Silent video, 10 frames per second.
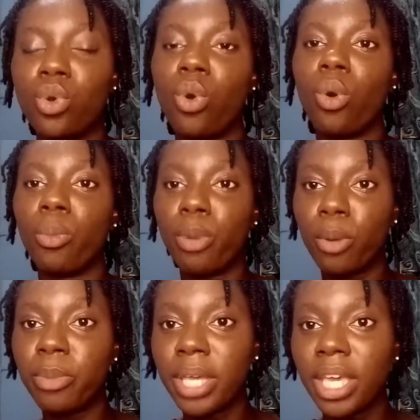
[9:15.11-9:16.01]
your
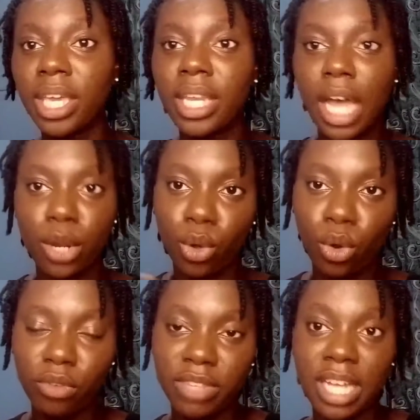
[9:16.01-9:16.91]
pumpkin, and
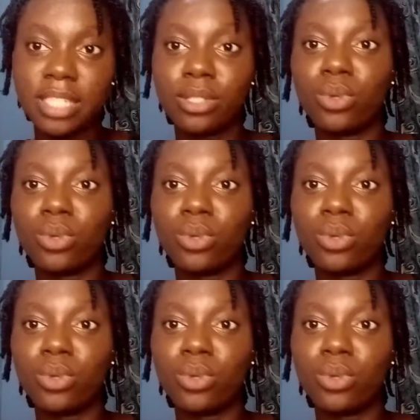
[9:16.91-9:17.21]
all of that.